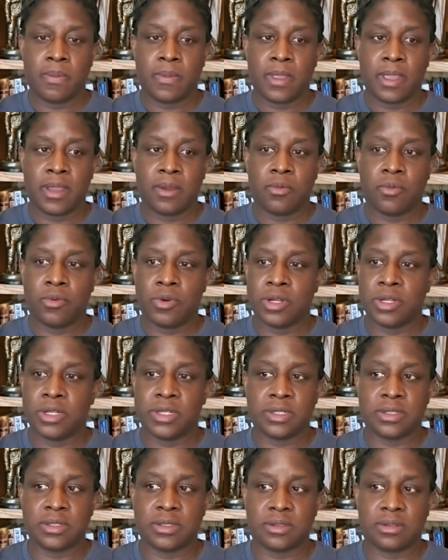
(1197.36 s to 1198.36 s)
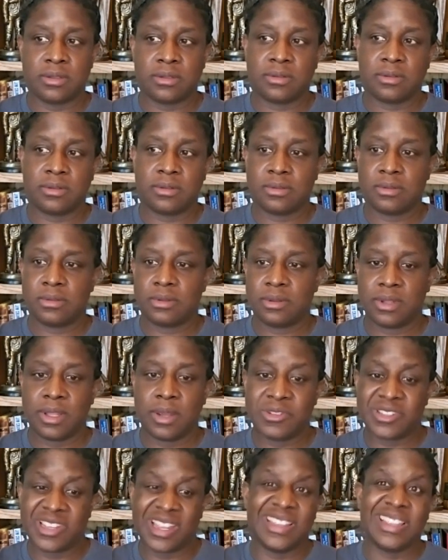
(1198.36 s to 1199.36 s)
it was it
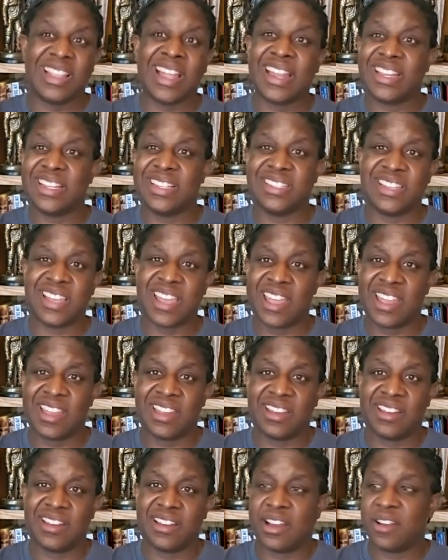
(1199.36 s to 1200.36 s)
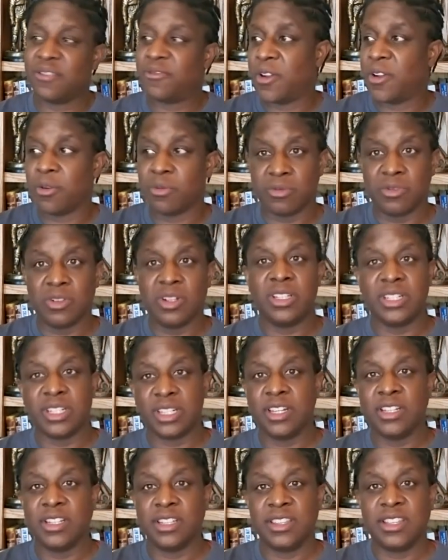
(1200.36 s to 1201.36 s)
was like night and day. I felt really
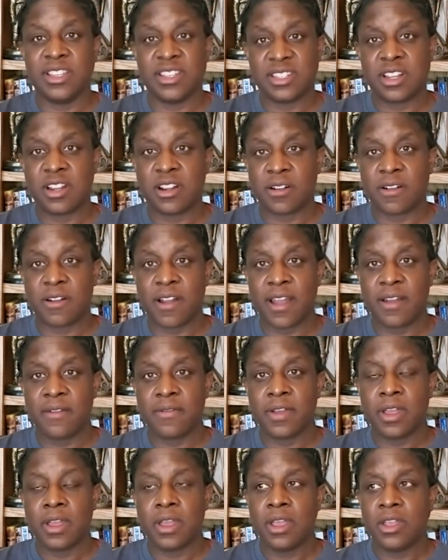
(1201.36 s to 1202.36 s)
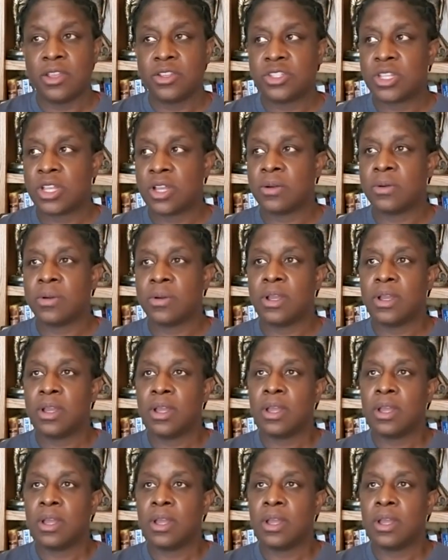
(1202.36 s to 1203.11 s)
good in this aircraft. So